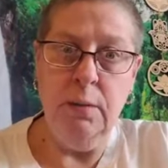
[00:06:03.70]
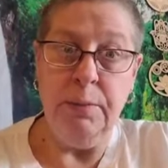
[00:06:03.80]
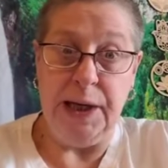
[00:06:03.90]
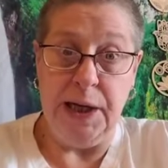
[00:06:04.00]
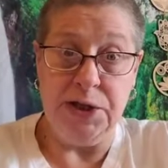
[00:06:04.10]

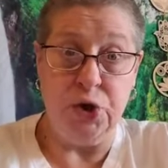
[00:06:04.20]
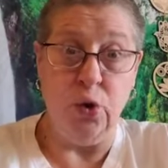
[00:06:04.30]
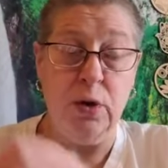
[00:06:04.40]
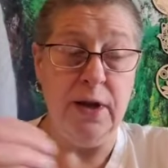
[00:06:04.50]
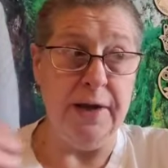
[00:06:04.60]
because
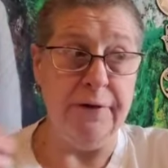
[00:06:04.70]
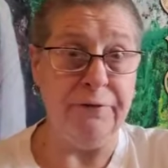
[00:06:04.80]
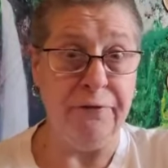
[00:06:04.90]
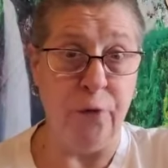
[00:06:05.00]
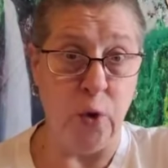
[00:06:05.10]
your life
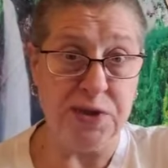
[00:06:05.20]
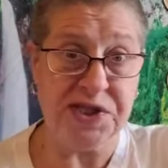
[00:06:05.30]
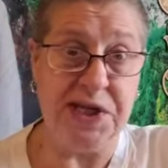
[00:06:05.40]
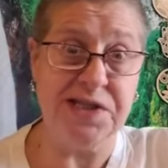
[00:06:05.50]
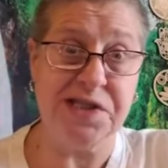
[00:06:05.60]

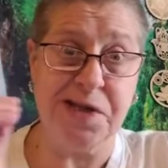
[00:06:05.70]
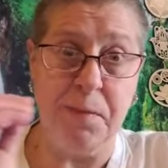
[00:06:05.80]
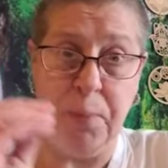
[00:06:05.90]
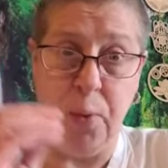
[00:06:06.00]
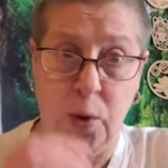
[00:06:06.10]
force is
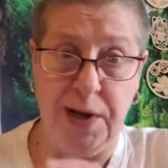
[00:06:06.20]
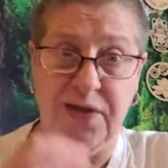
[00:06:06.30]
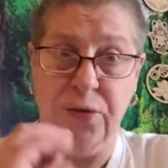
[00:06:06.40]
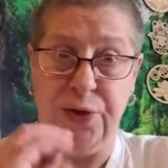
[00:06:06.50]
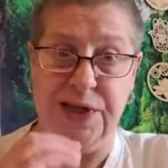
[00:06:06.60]

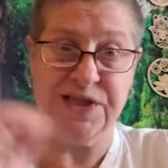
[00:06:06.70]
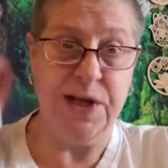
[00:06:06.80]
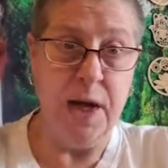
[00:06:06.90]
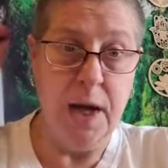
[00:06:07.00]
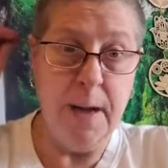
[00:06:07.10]
supporting this
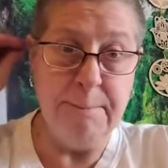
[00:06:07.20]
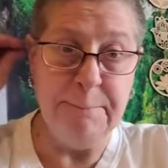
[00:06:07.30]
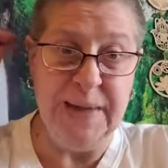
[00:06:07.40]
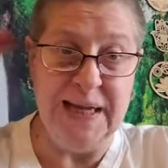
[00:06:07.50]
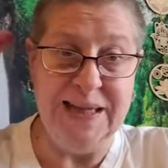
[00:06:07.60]

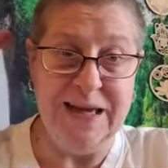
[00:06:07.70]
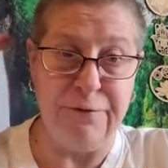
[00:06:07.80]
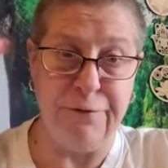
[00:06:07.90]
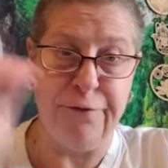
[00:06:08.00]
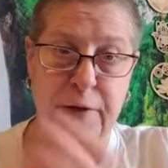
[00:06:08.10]

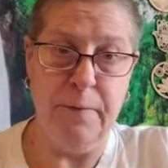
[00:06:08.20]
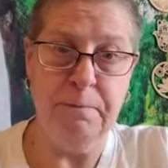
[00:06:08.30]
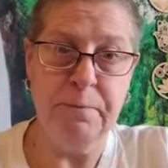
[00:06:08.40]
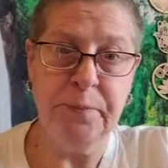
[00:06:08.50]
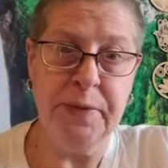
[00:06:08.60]
belief.
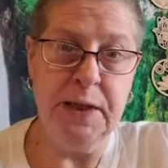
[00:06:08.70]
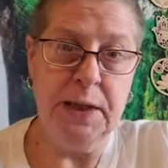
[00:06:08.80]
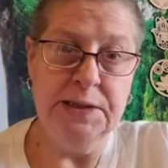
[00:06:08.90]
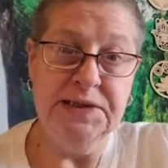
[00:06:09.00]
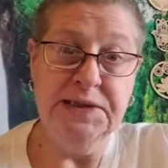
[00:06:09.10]

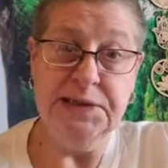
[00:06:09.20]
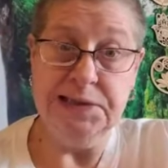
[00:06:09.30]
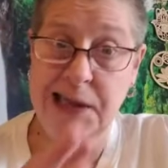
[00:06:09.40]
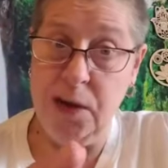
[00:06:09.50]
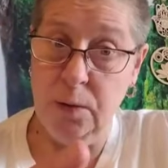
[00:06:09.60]

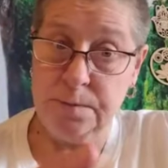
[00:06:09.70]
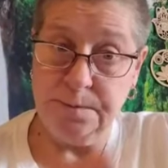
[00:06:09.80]
Now,